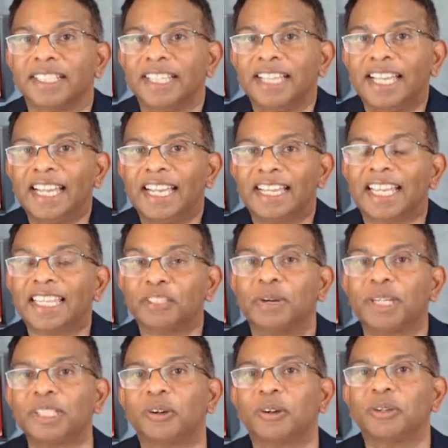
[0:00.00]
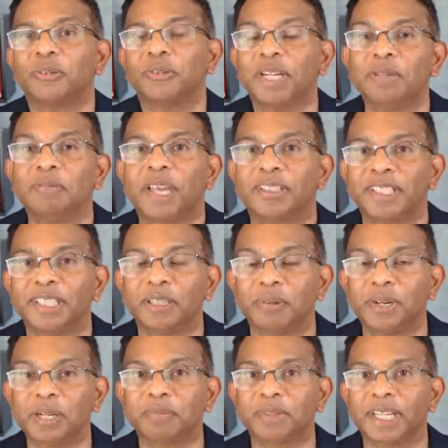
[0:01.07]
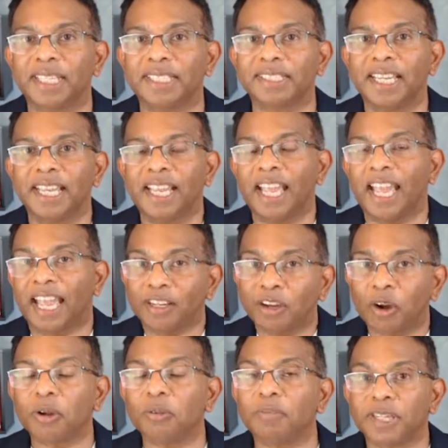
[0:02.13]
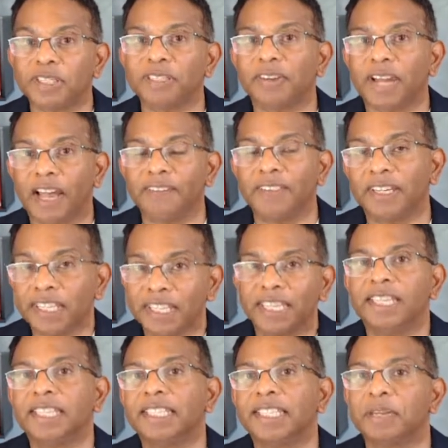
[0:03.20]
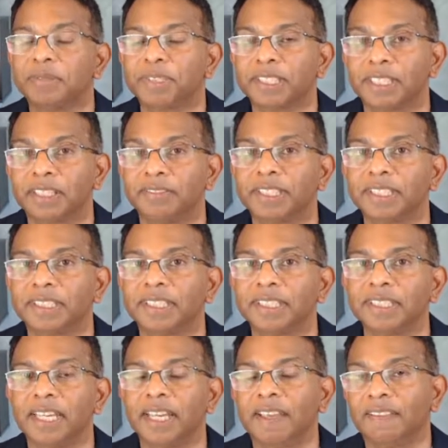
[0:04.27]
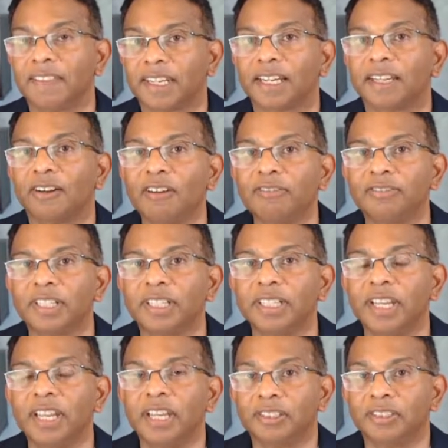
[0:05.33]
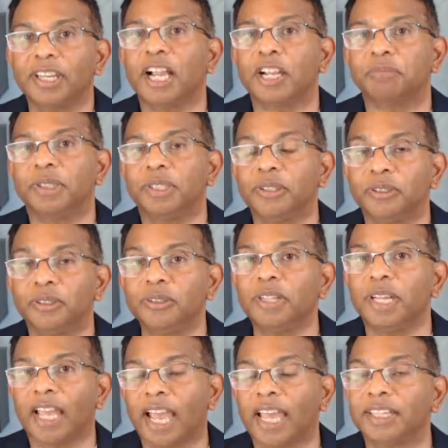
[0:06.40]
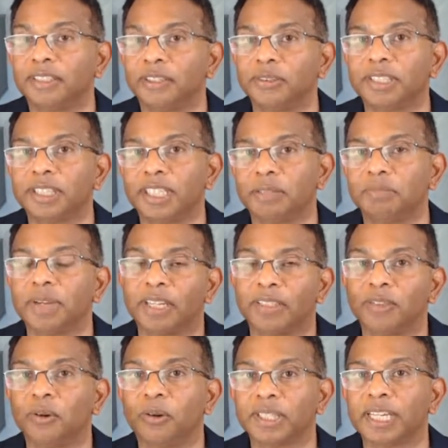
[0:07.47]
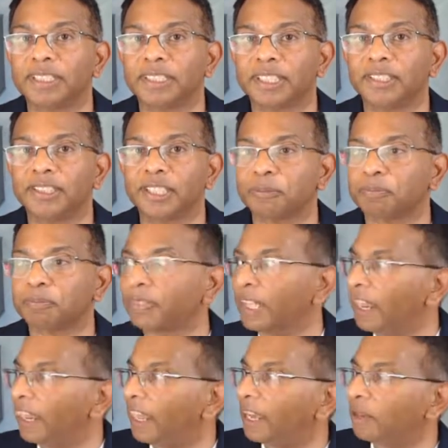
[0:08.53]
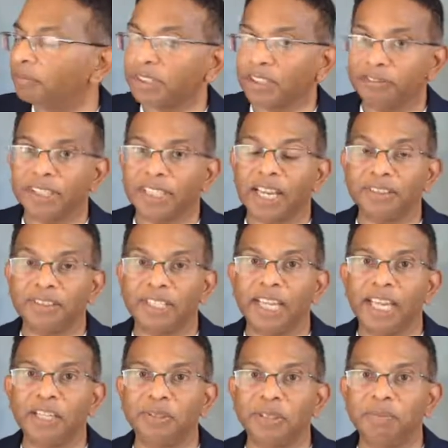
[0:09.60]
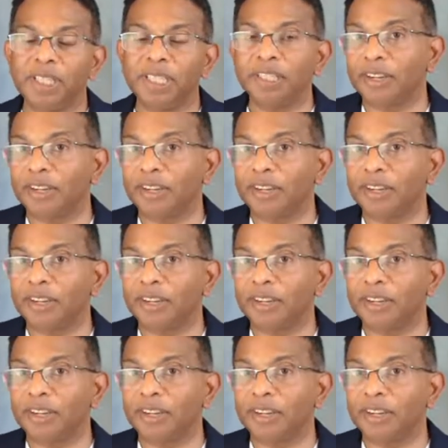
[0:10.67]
another one called Reimagining the Workplace, and a whole bunch of other in-depth services that I can offer to help you and your team and your organization. So if you'd like to engage with me, go